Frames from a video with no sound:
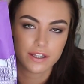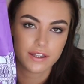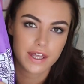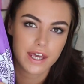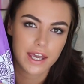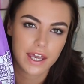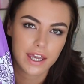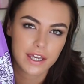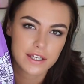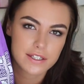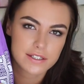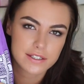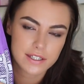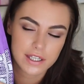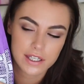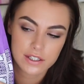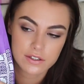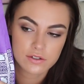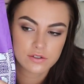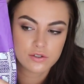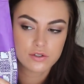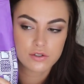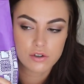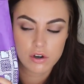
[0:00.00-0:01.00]
This
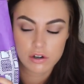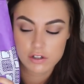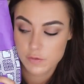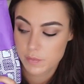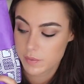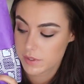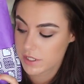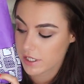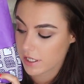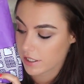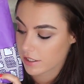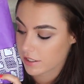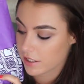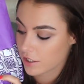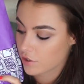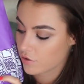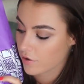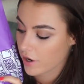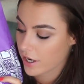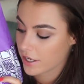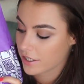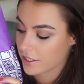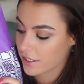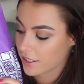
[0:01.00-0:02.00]
is not particularly
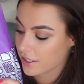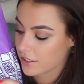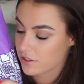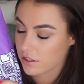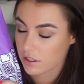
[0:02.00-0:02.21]
grainy.